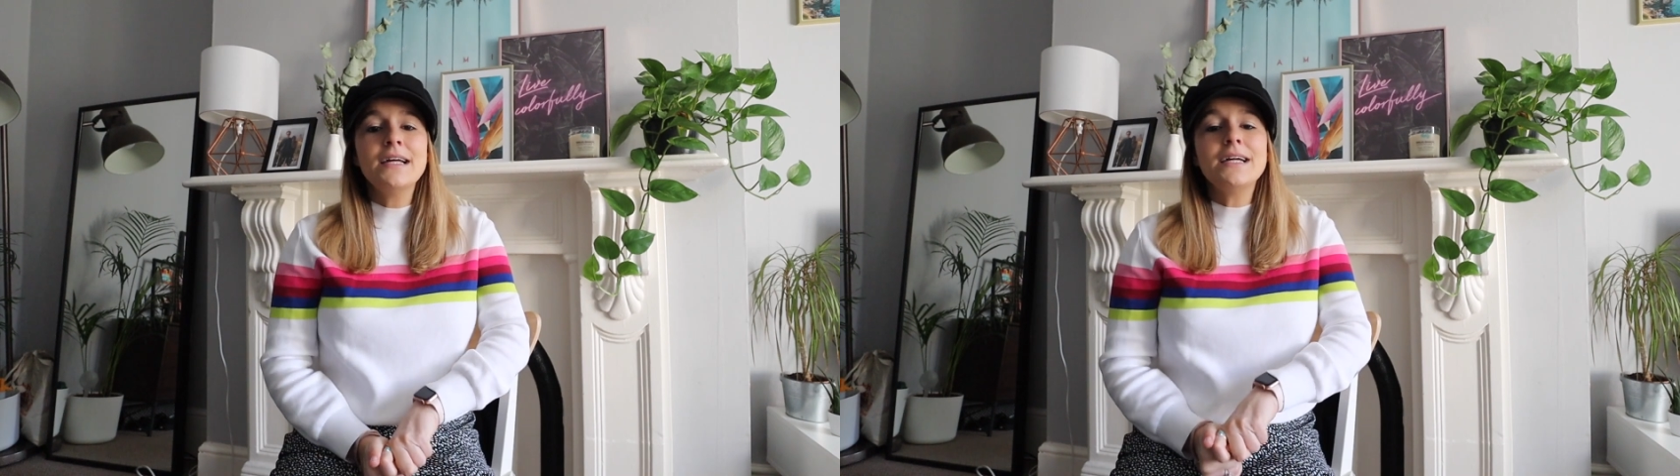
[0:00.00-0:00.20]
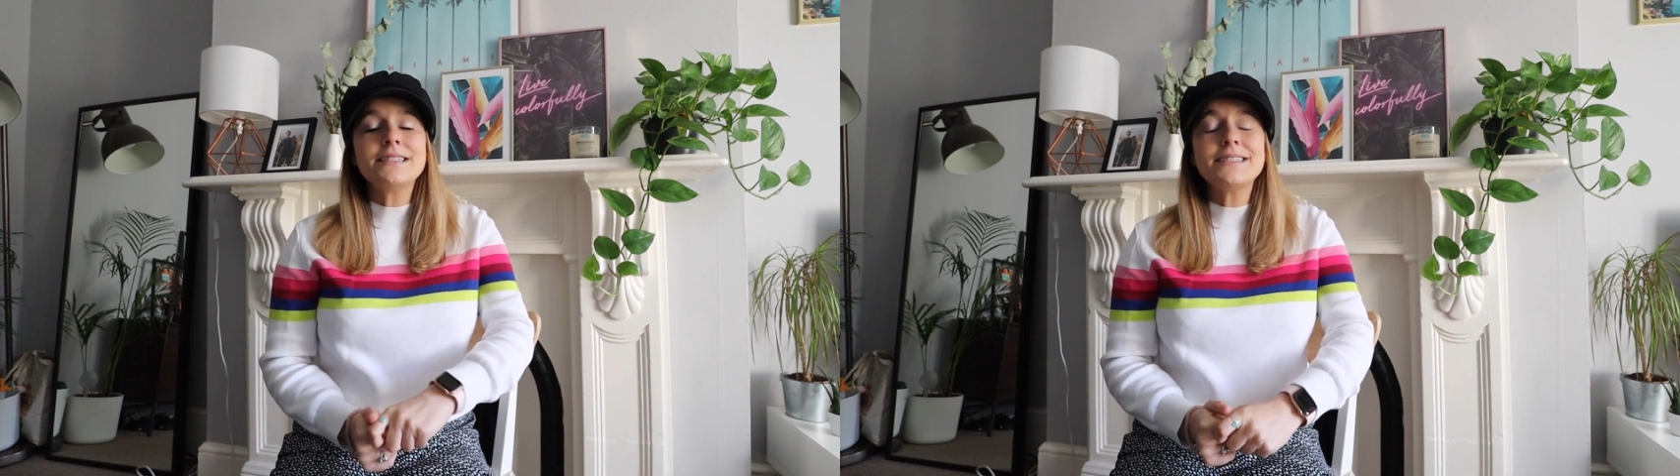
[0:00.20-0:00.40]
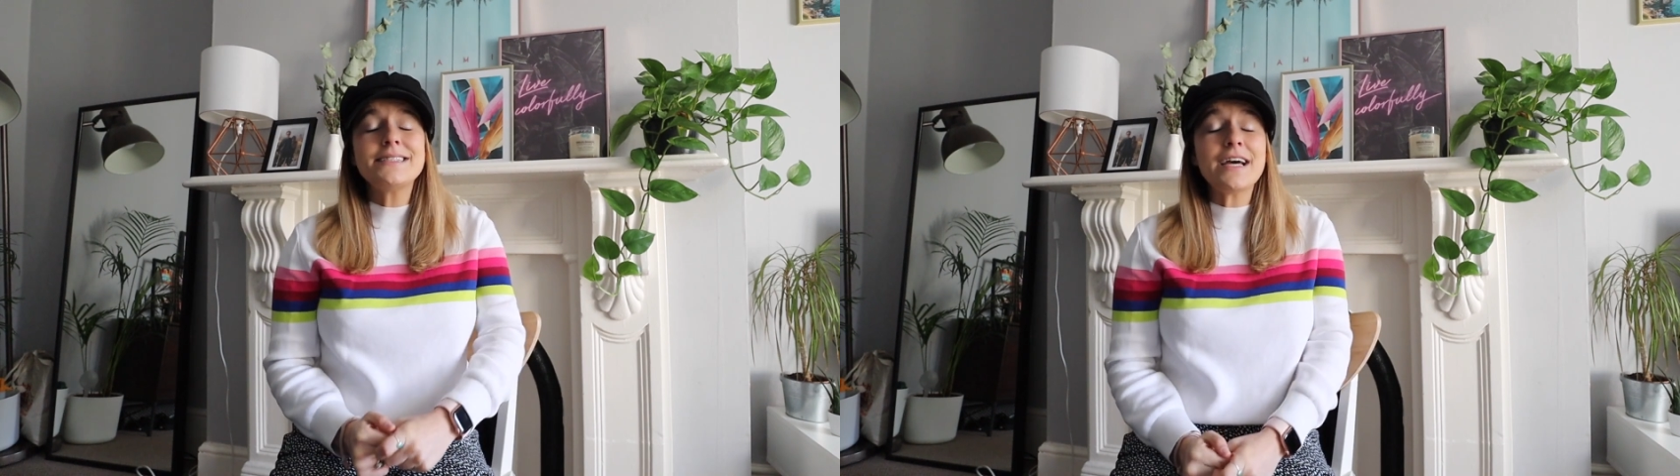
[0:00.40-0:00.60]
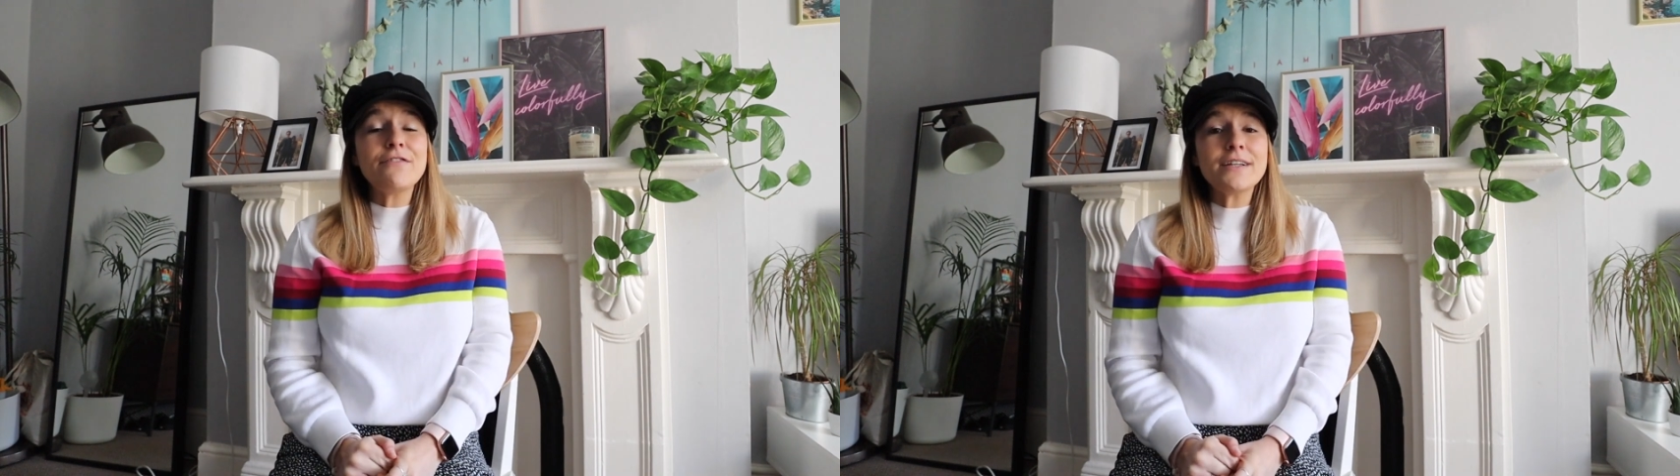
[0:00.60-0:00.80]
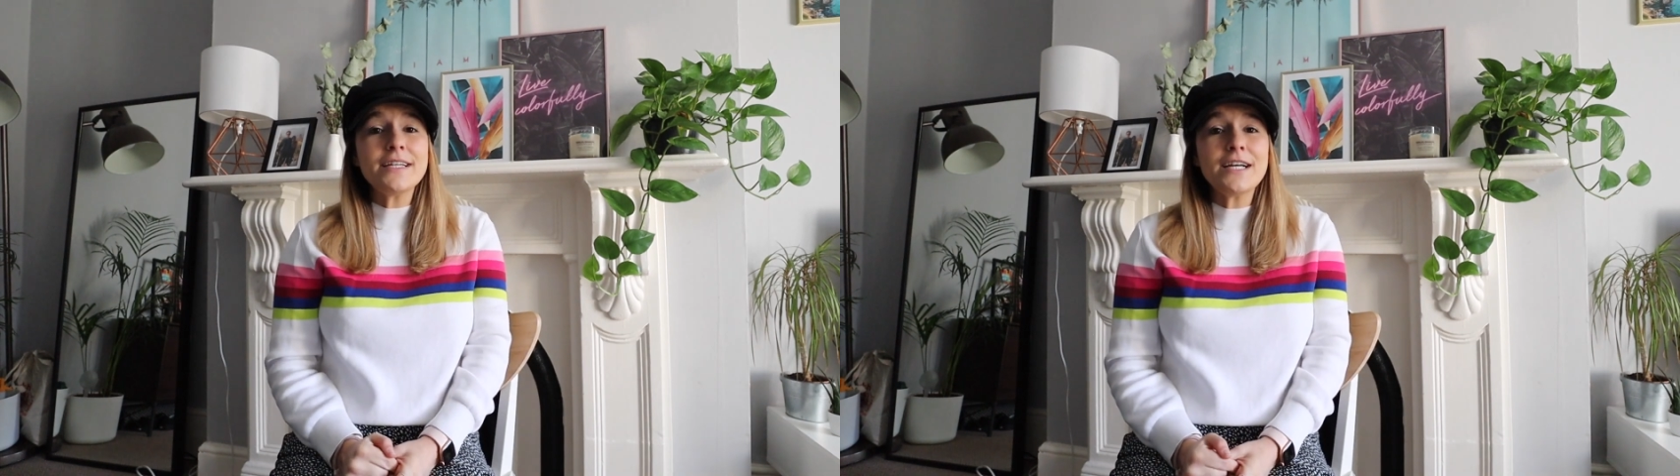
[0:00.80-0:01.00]
It's
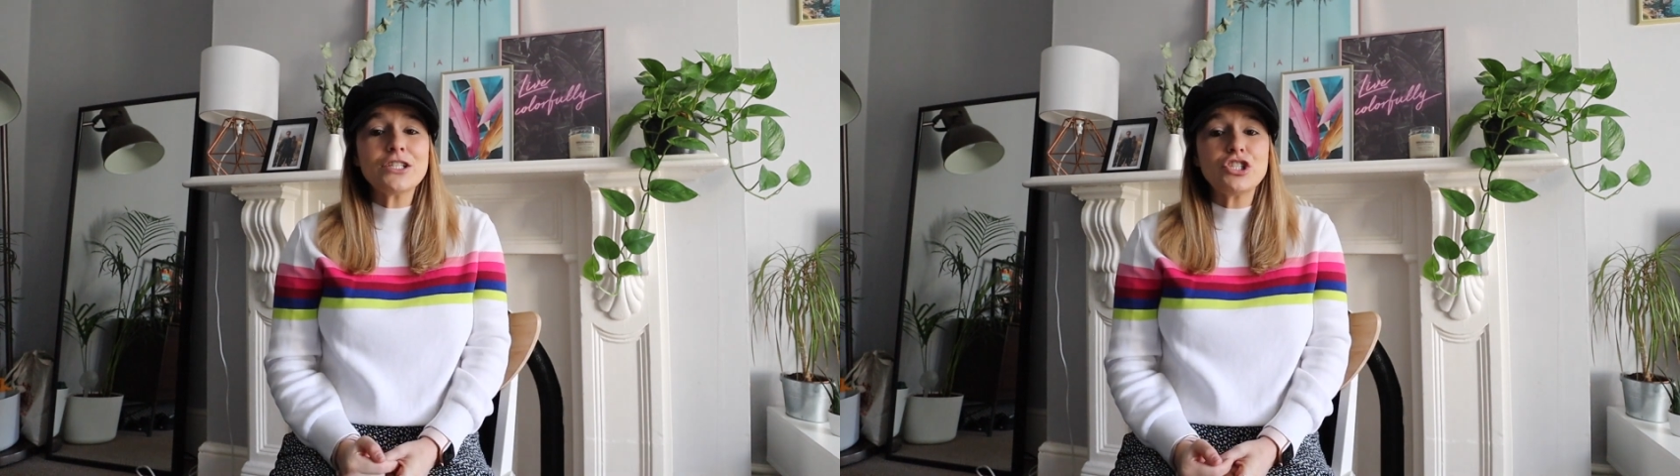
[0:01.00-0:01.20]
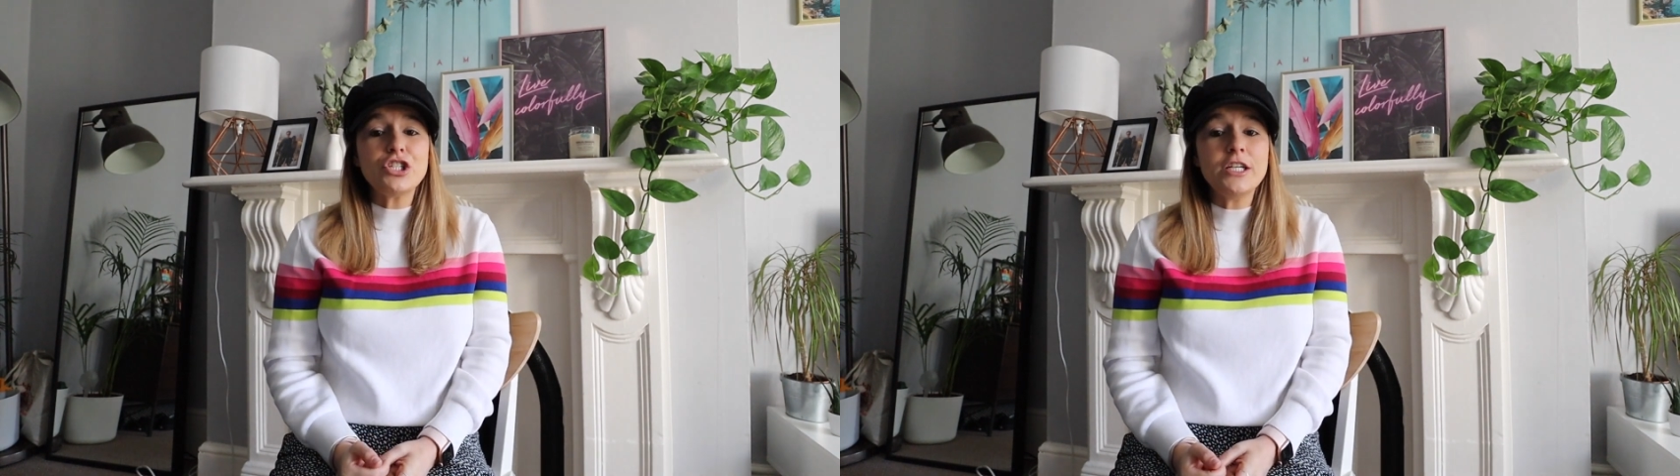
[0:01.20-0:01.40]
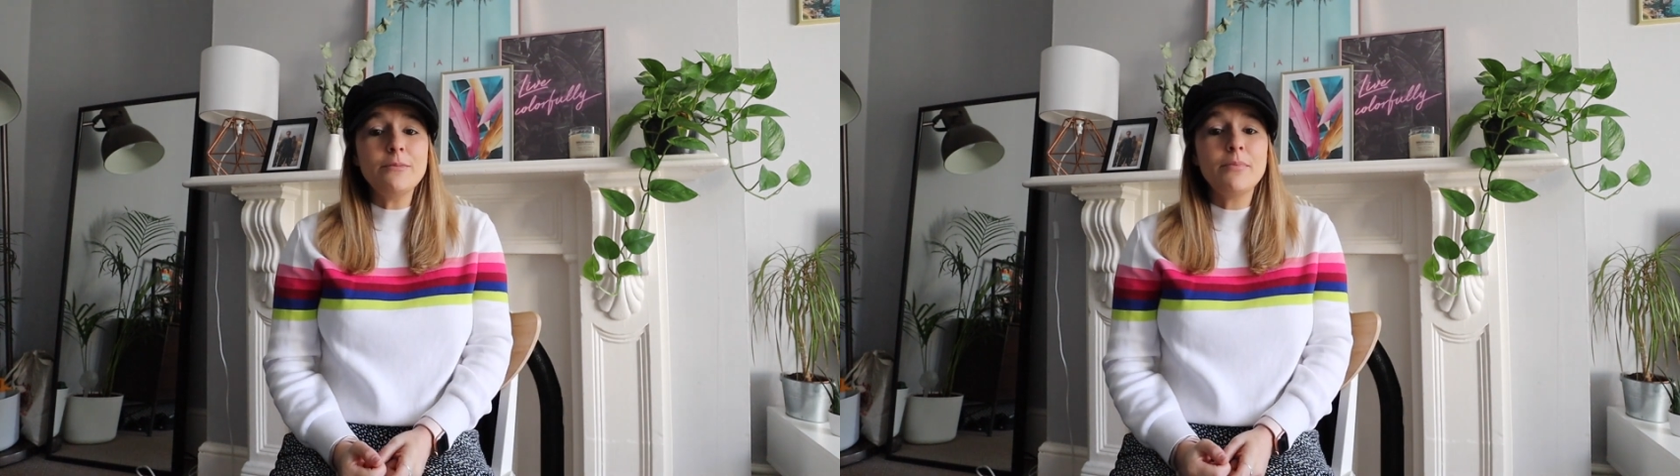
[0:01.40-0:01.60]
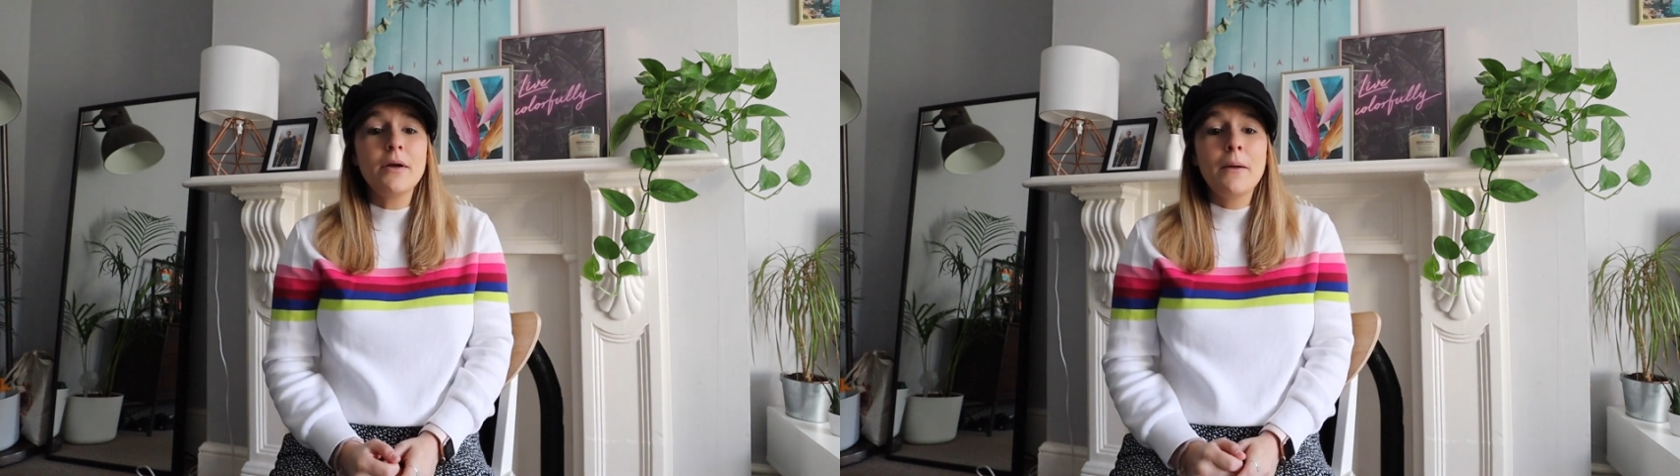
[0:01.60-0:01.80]
definitely not cheap,